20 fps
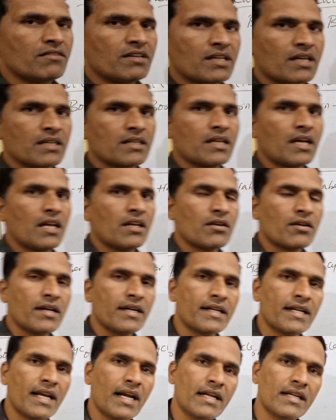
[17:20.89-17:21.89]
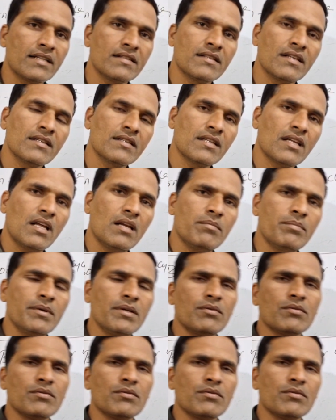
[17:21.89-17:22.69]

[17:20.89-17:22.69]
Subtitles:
we can calculate lattice enthalpy.